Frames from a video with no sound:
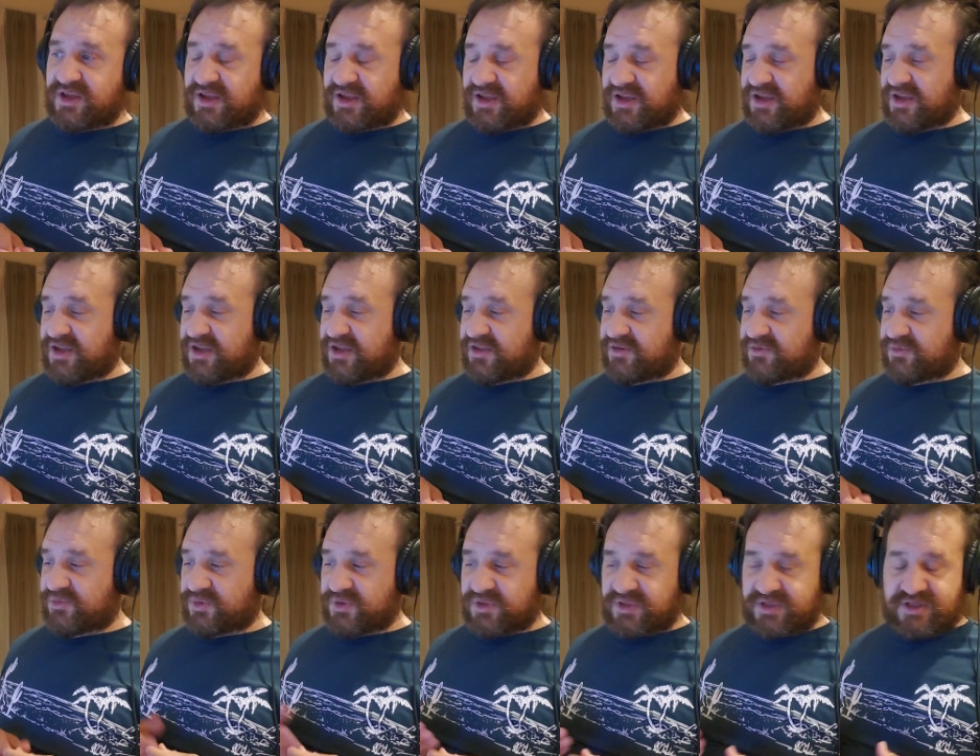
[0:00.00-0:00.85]
And
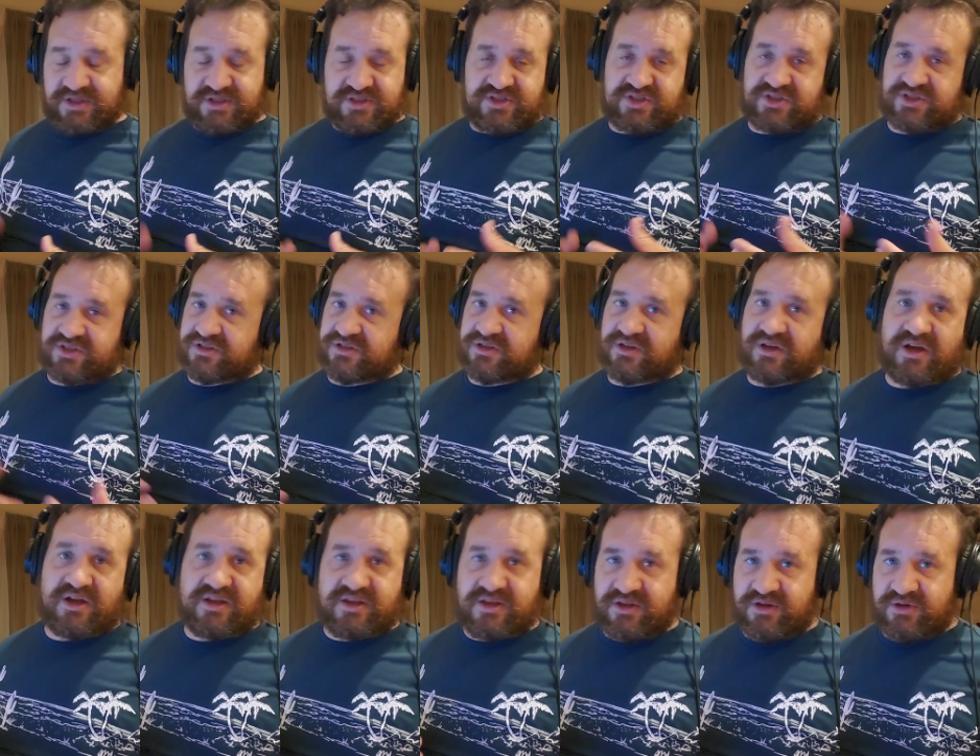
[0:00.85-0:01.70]
really, it's just,
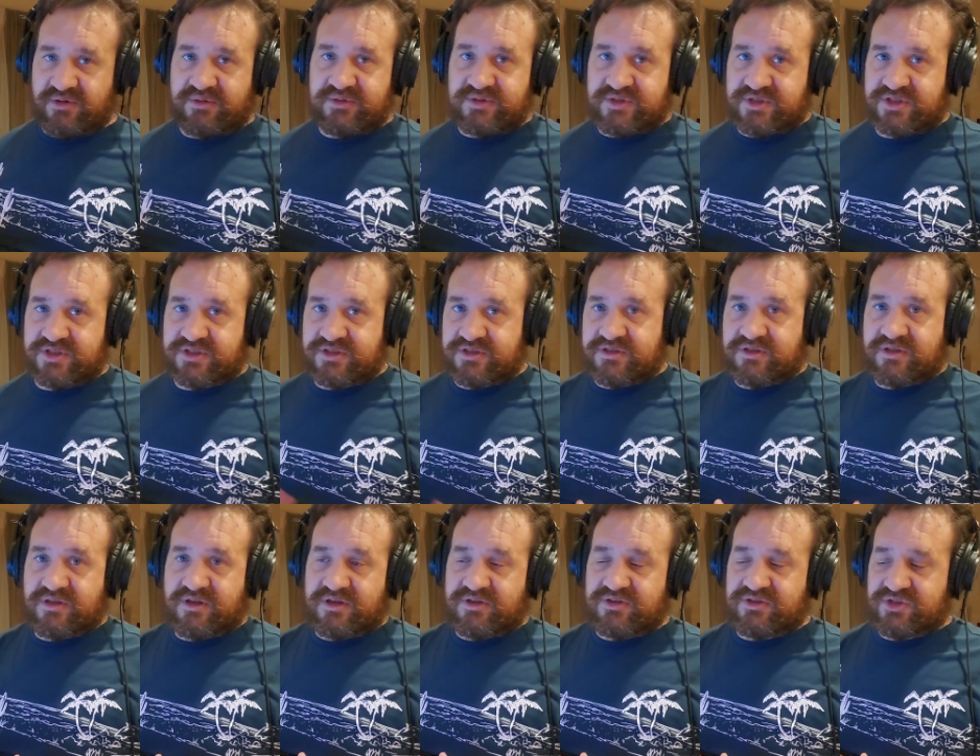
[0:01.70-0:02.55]

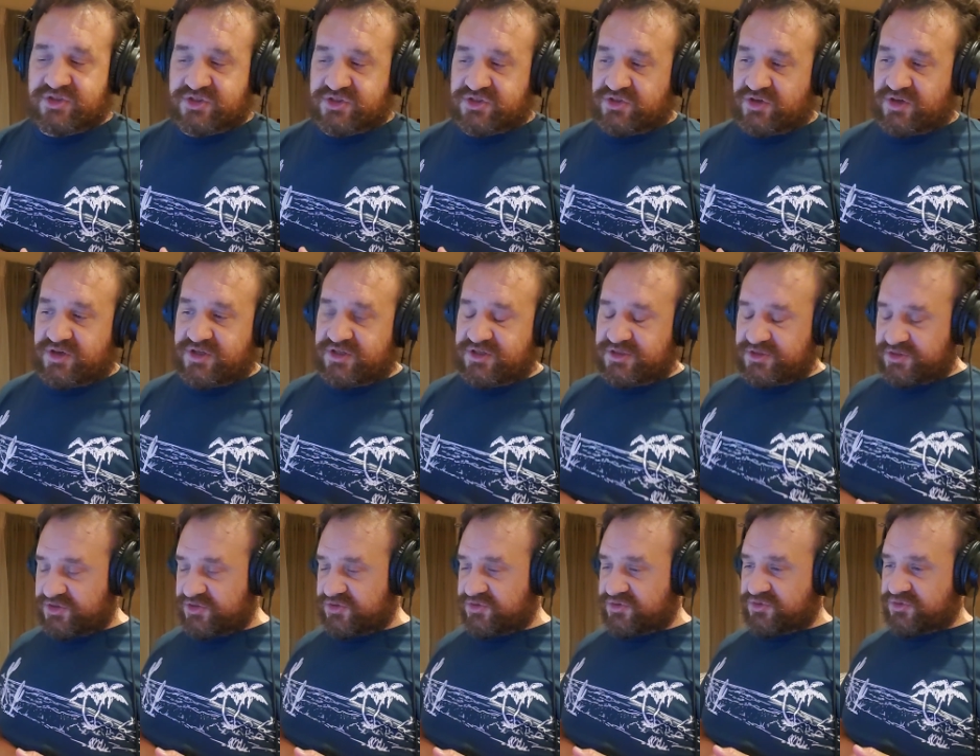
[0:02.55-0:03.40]
it's just trying
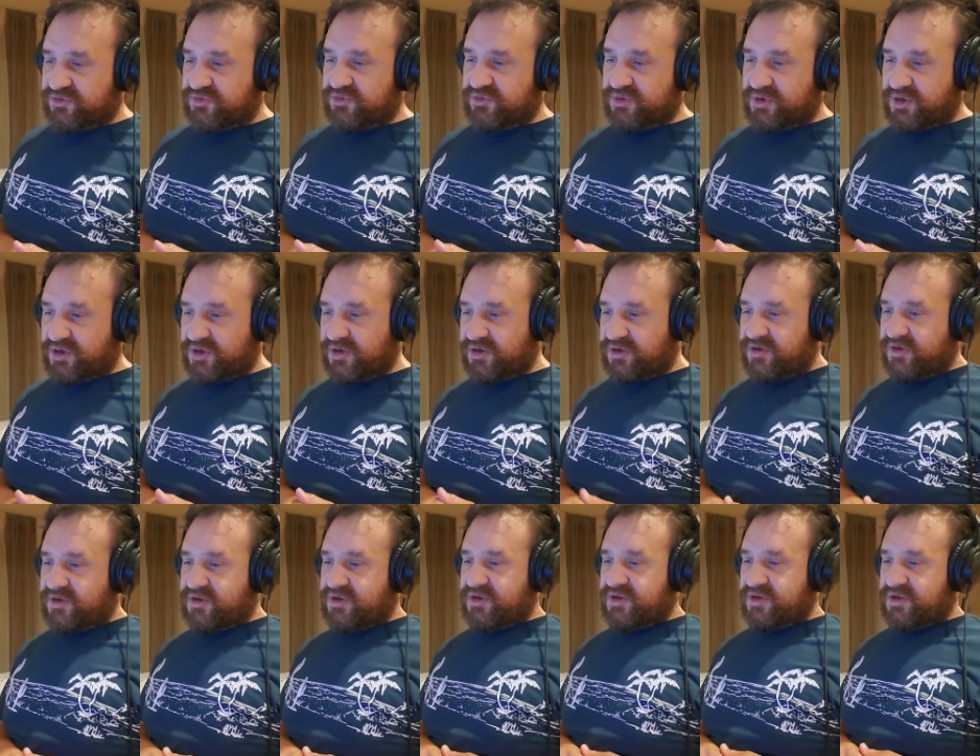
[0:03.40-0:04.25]
to,
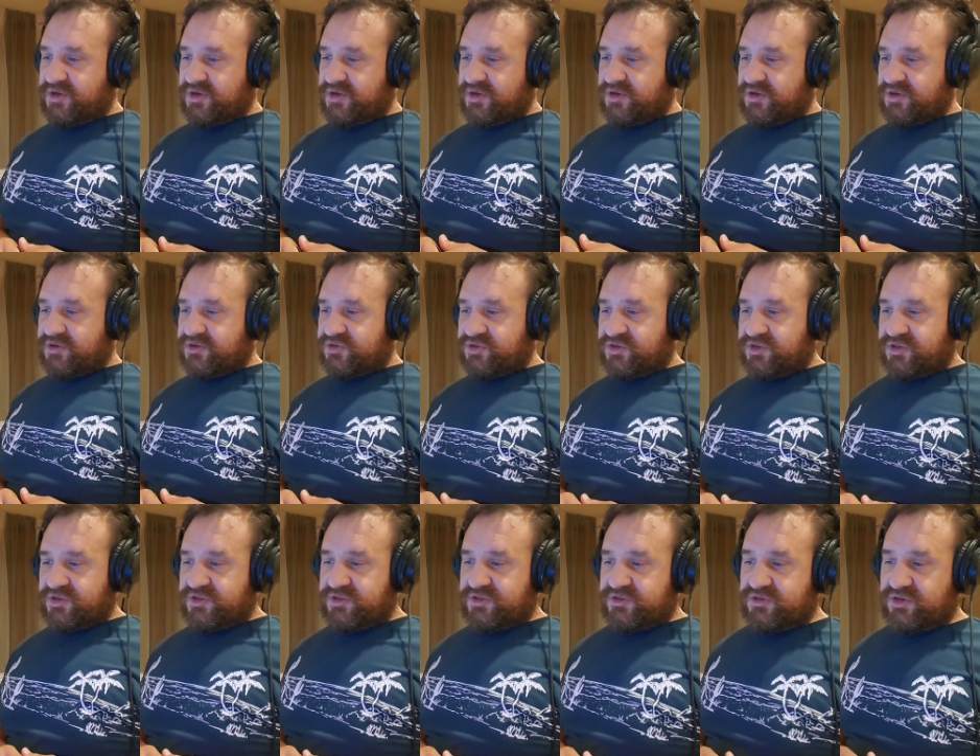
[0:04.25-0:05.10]

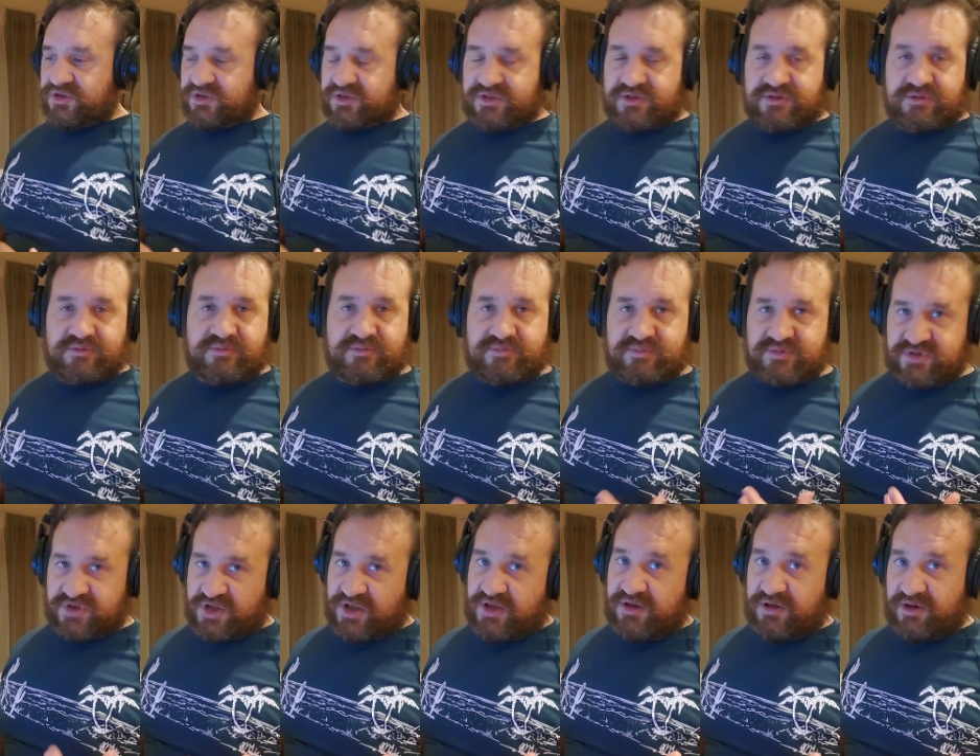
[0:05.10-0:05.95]
trying to
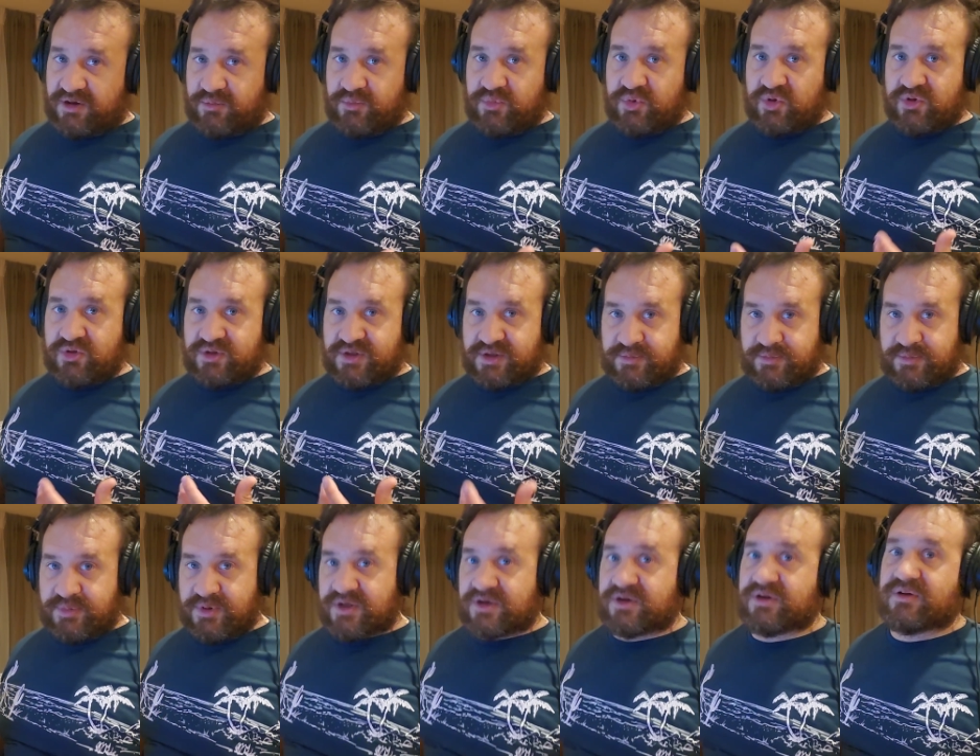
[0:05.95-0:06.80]
stay humble, eat
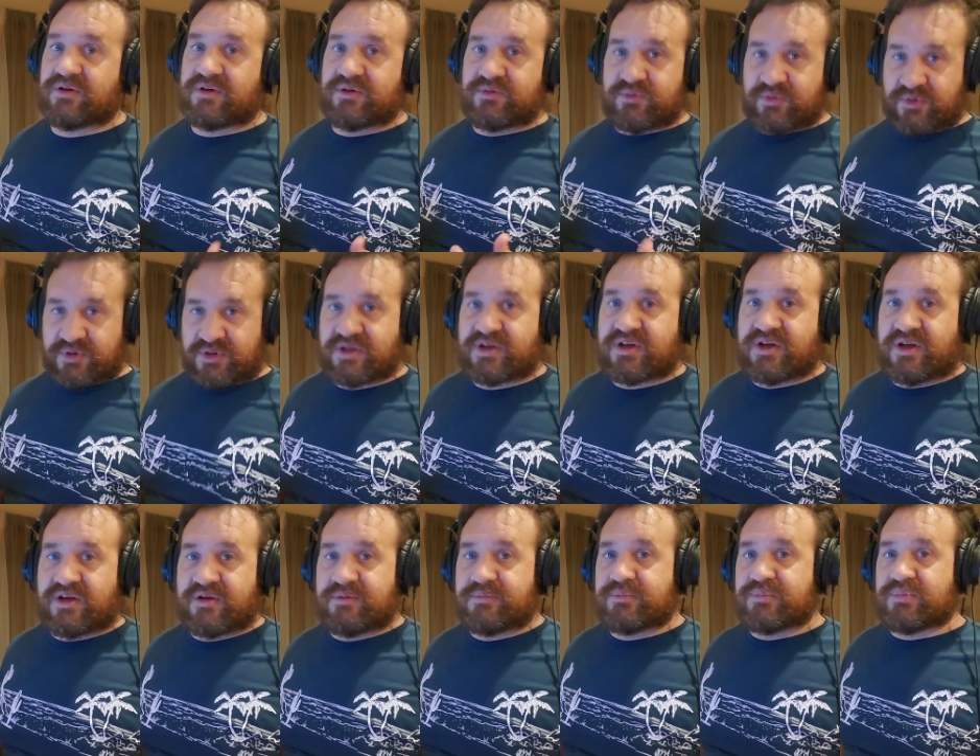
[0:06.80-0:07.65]
bitter, and really
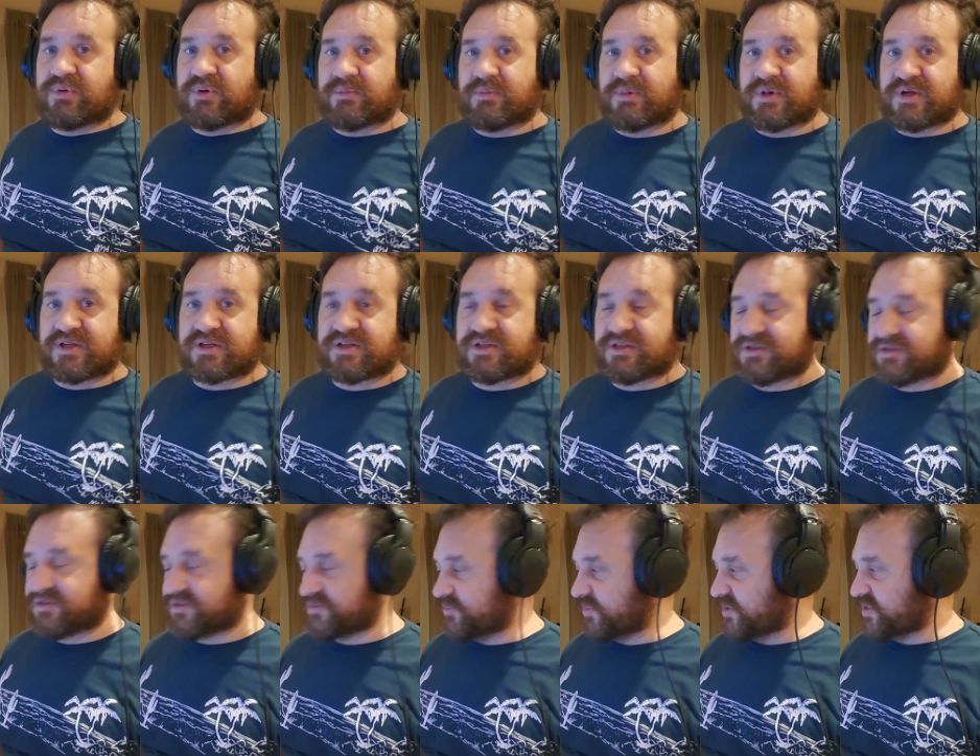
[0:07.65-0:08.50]
kind of put
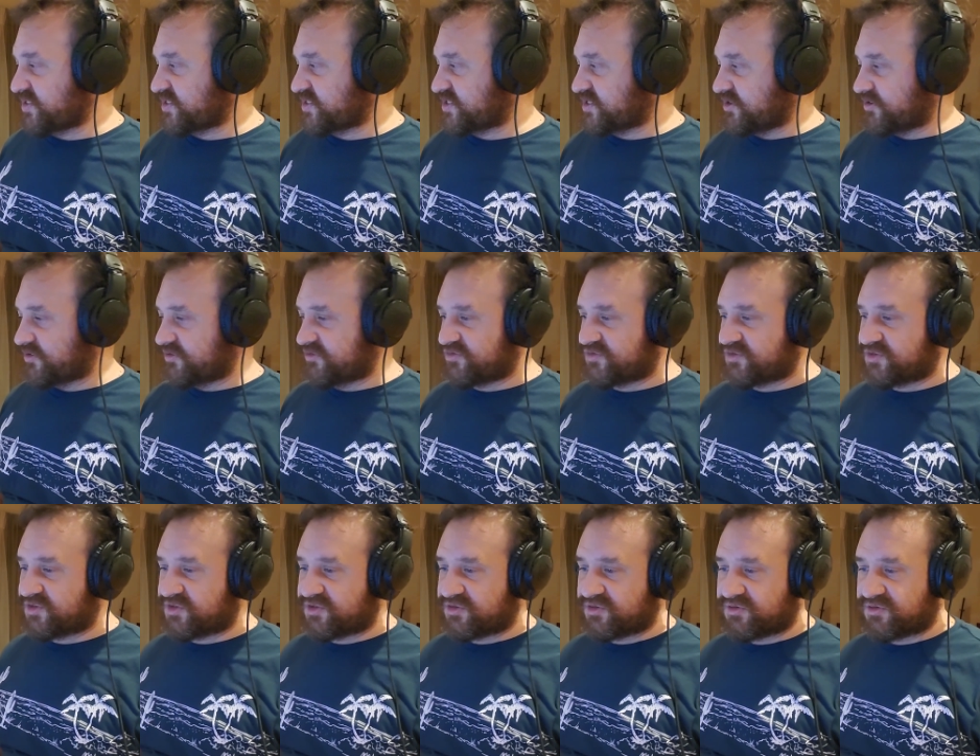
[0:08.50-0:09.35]
myself
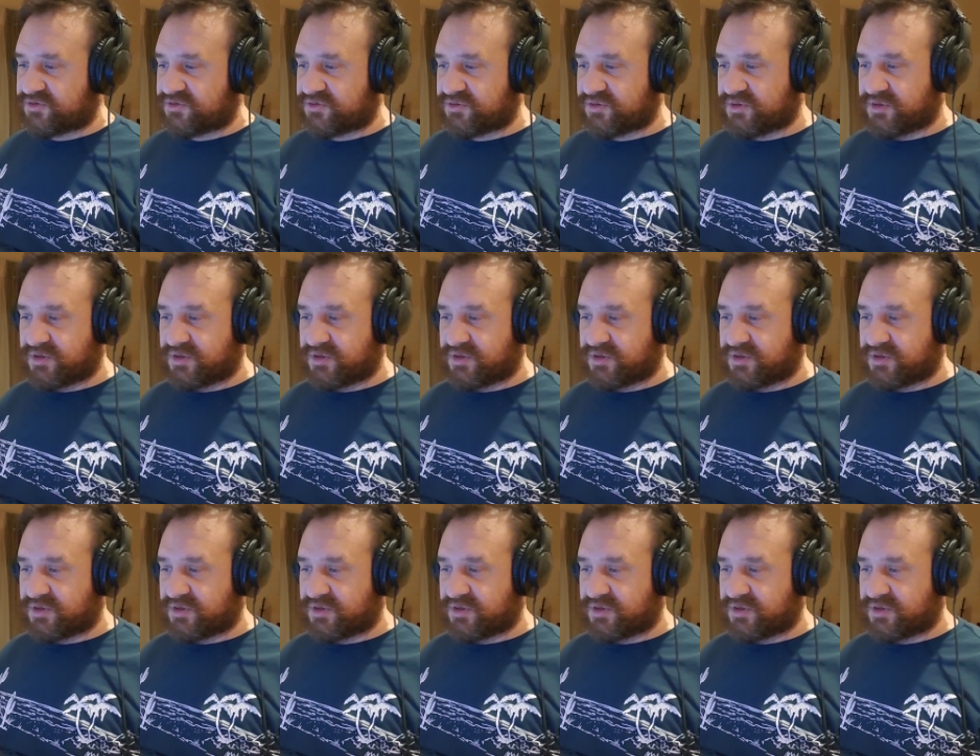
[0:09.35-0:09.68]
to,